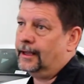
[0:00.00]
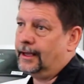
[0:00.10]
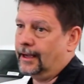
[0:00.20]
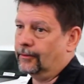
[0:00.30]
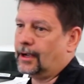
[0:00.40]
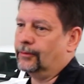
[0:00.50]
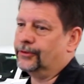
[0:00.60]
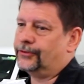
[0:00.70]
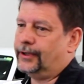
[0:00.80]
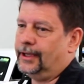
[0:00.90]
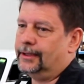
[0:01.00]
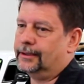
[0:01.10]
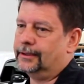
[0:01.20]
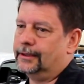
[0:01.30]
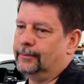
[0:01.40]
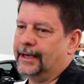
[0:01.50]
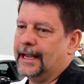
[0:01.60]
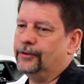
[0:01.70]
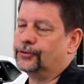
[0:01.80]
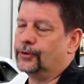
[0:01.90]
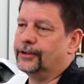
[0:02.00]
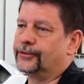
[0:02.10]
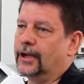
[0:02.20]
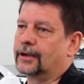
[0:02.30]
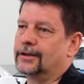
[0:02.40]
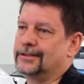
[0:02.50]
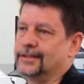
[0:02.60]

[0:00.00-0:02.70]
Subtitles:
Yeah, my dad used to race stock cars